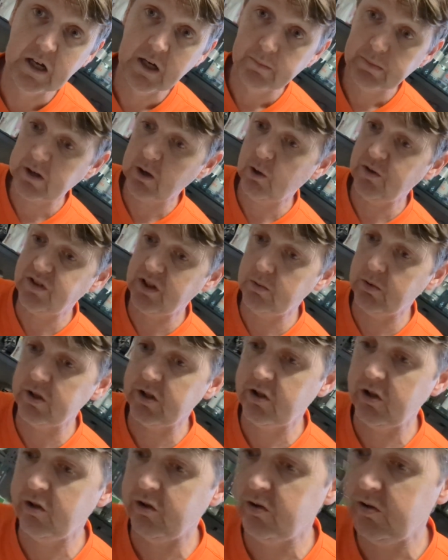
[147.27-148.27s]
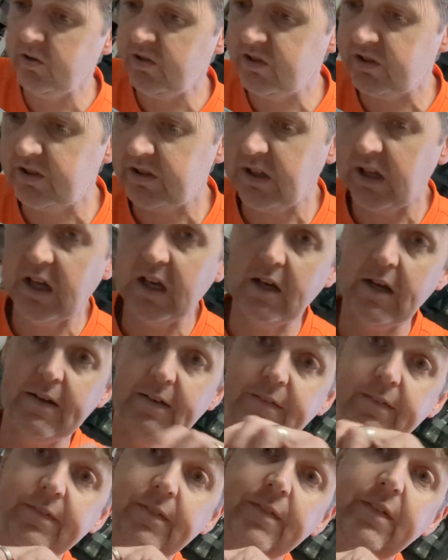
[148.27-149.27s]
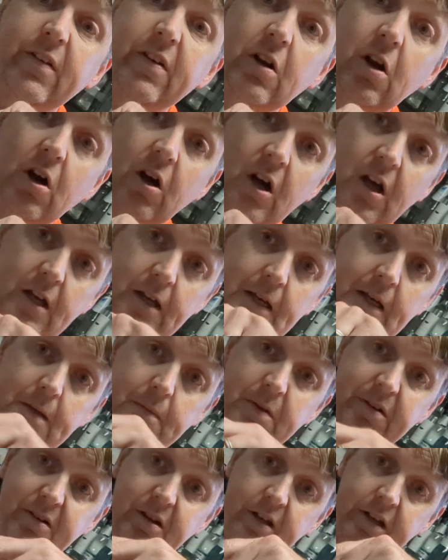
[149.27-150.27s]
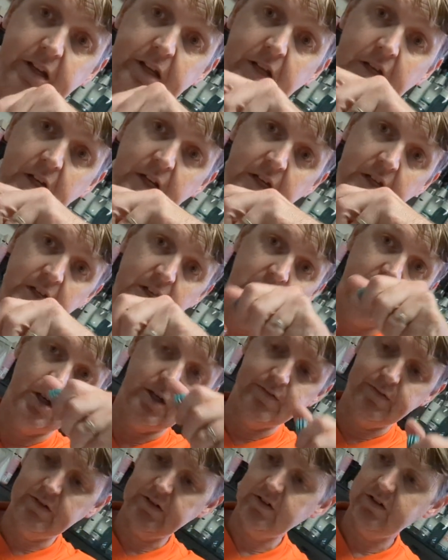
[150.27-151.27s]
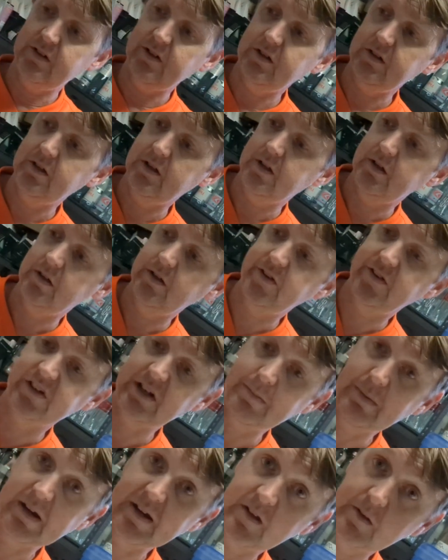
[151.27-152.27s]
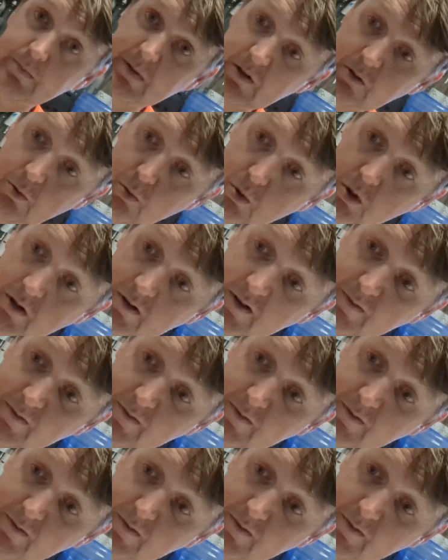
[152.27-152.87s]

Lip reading: But I also want to use very high minerality of Three Bays mineral water.